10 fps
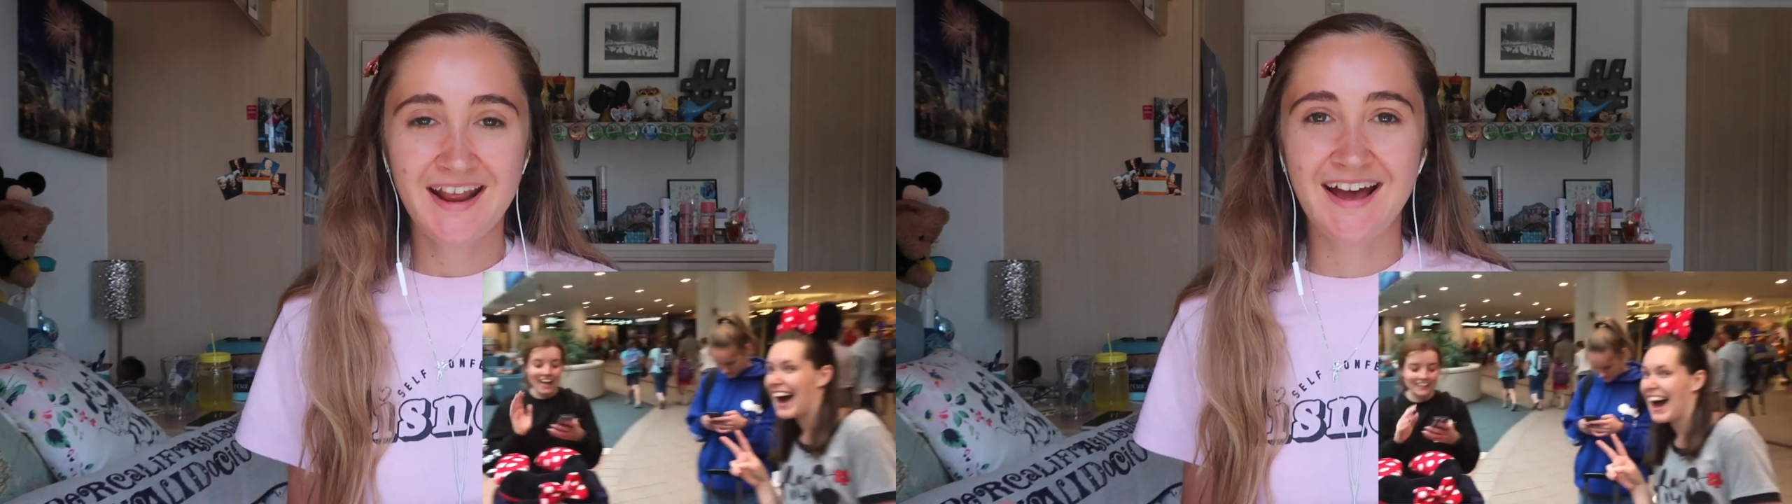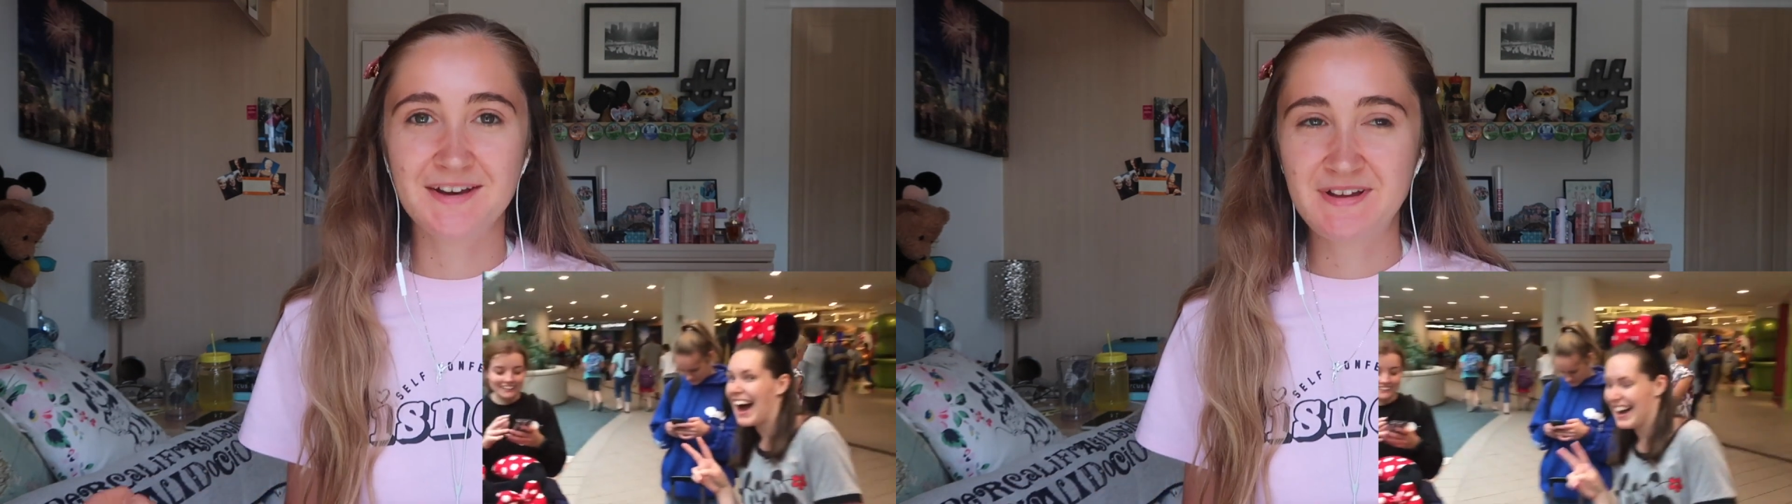
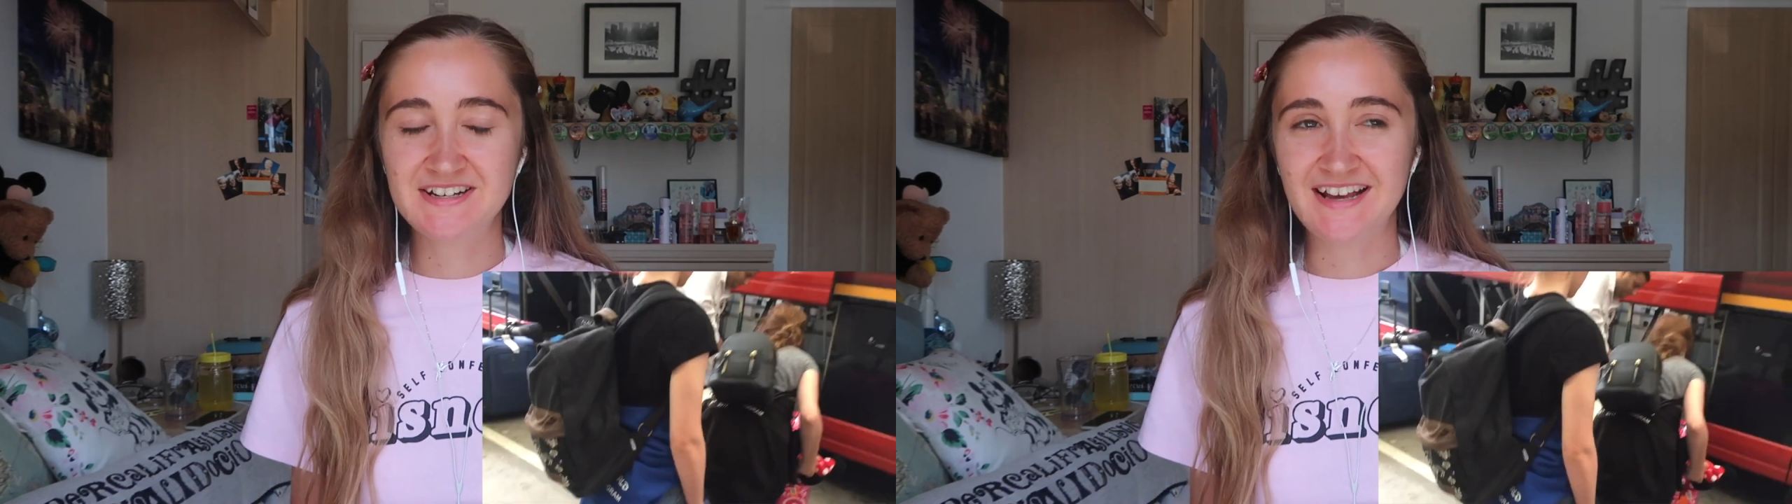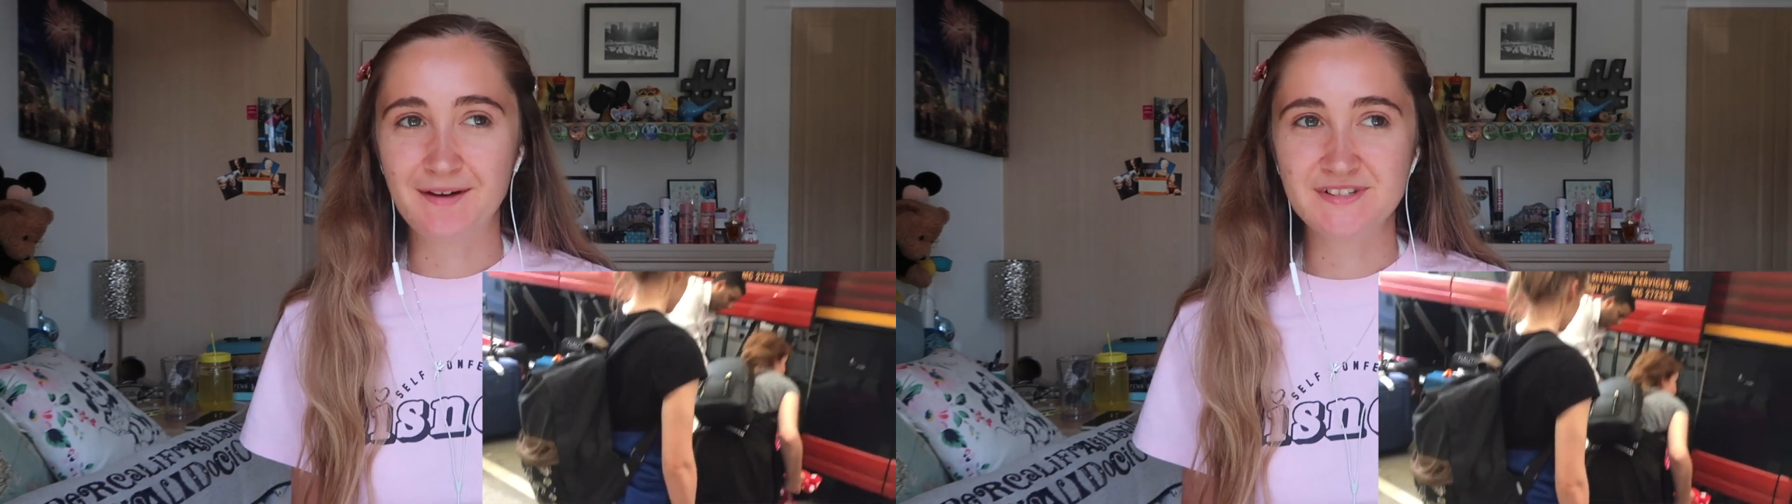And
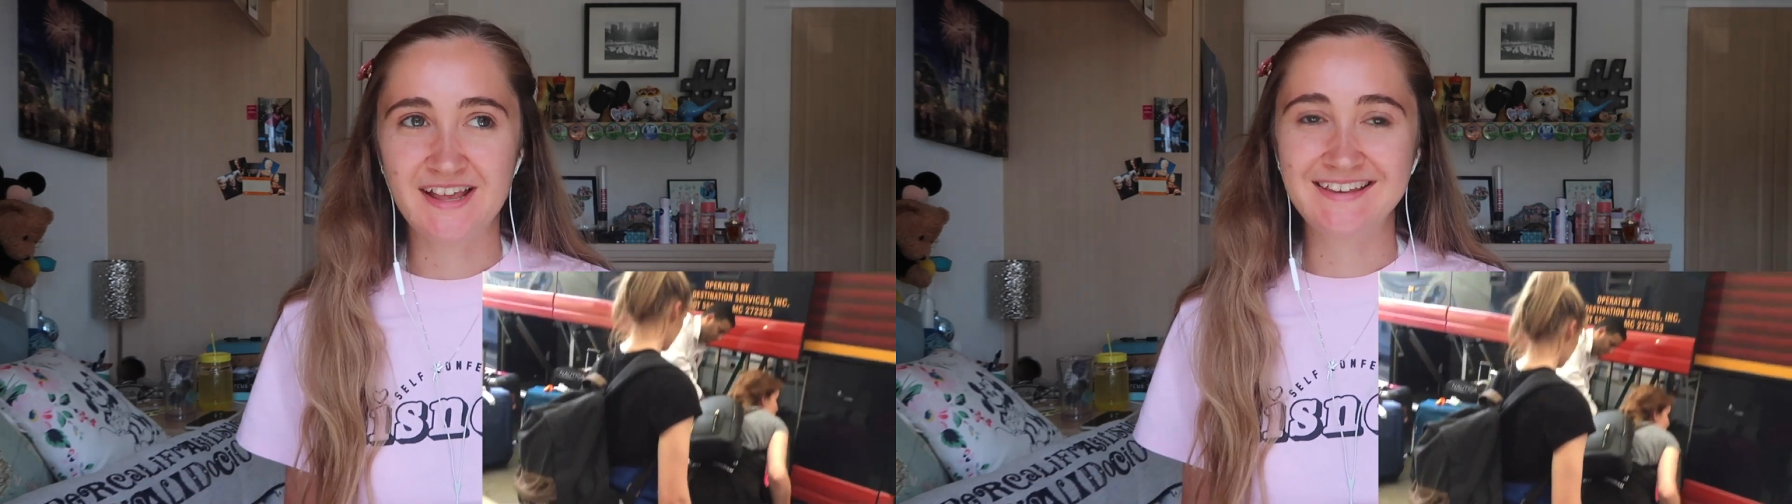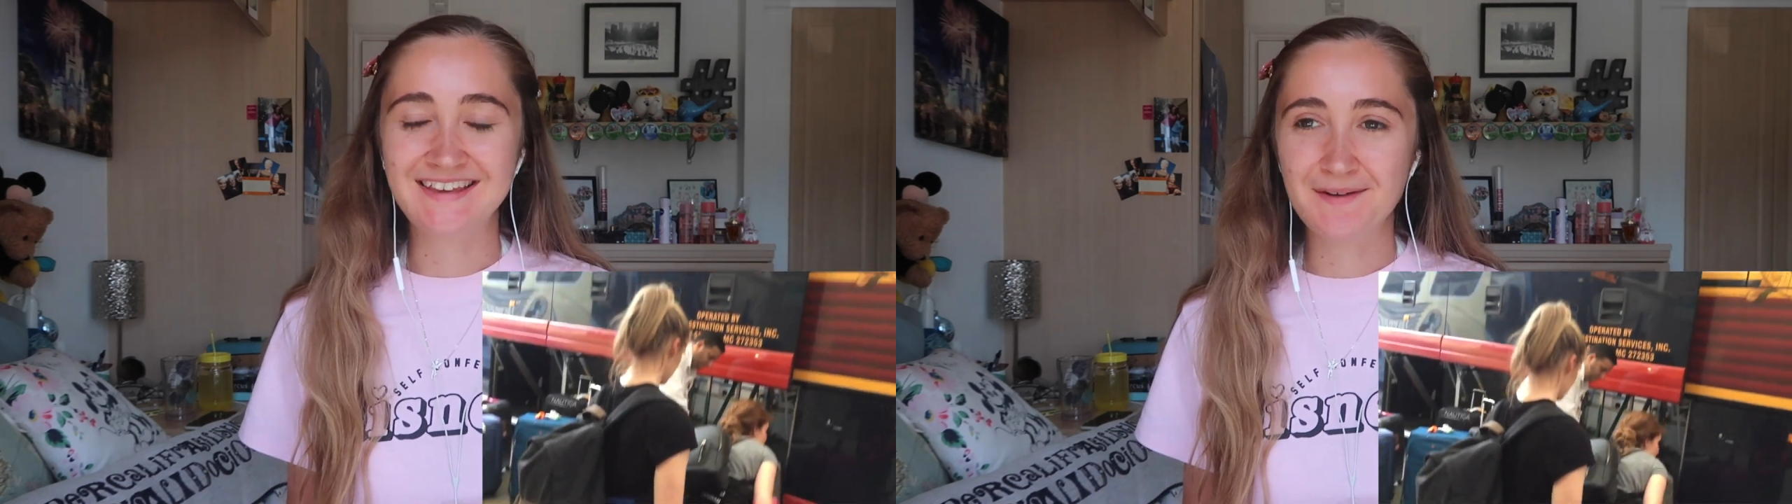immediately I was
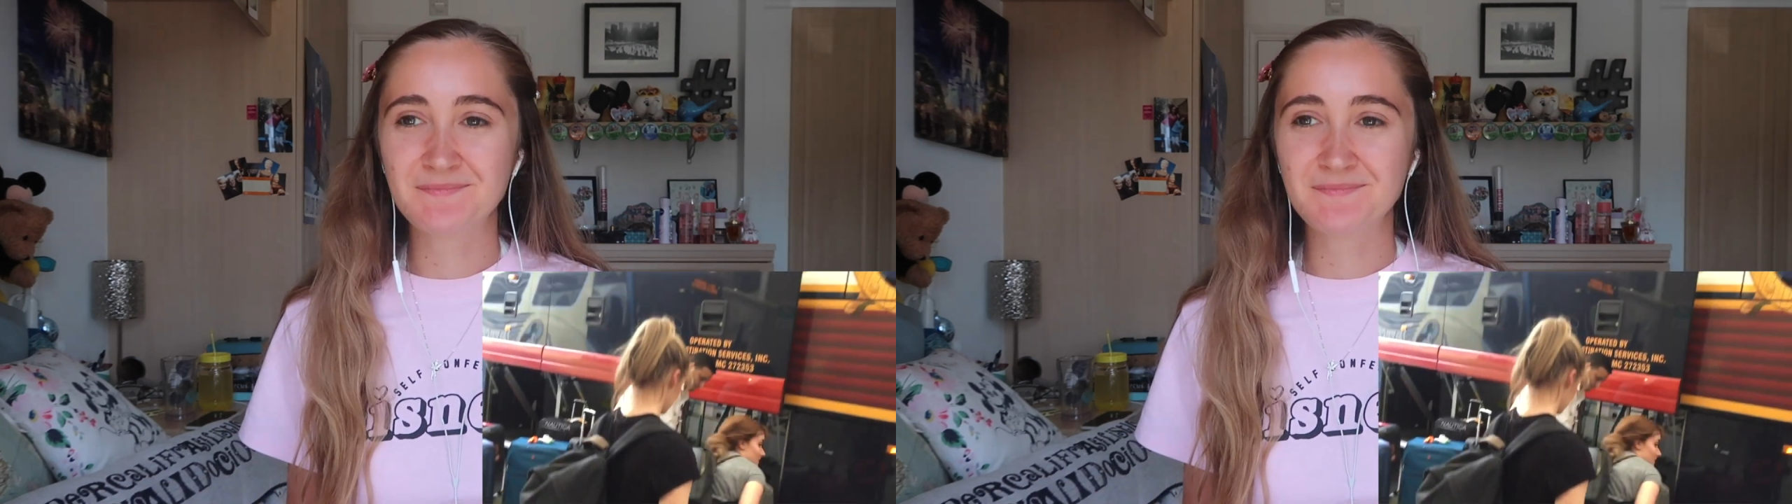like, yep,